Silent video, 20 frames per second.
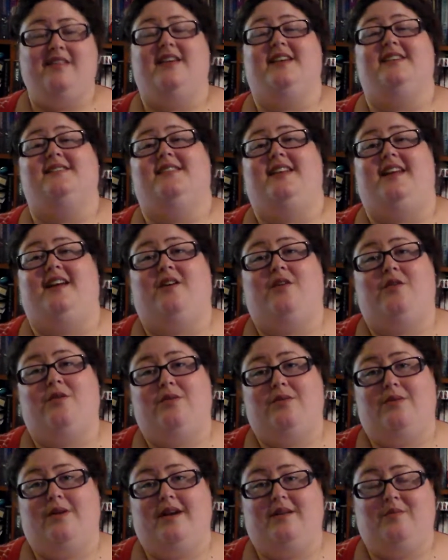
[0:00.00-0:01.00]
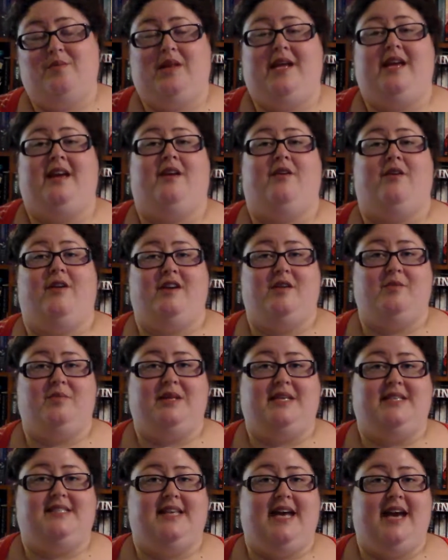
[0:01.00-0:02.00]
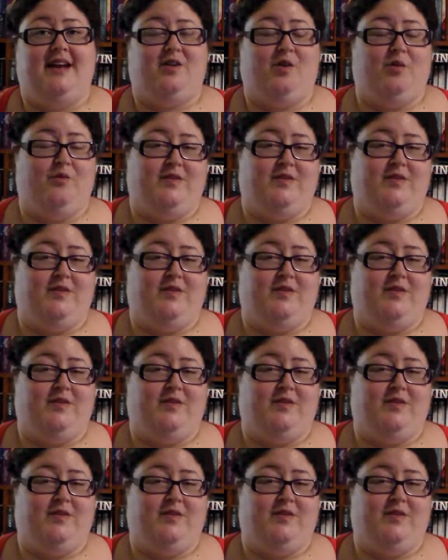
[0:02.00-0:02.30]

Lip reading: There's an incredibly sad